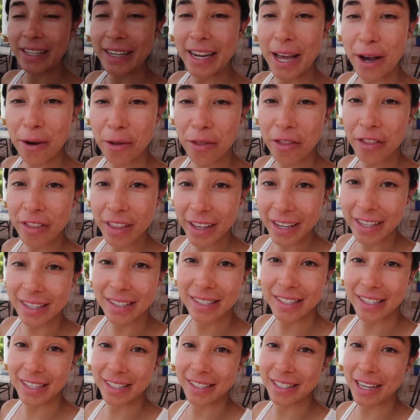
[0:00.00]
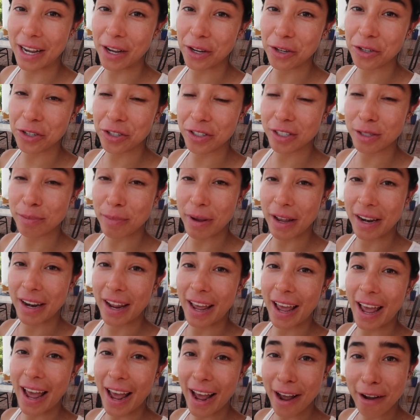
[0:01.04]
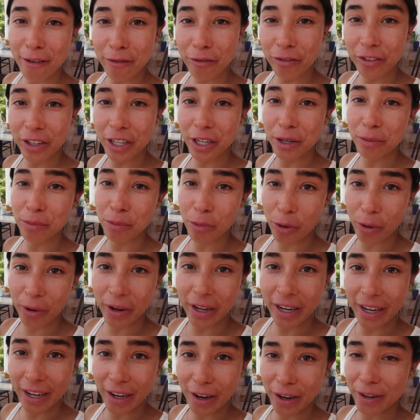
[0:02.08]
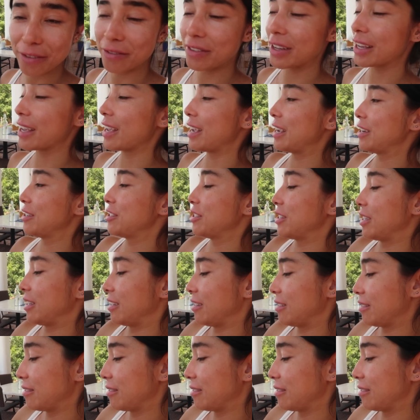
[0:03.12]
Now this is how you should spend every morning on vacation.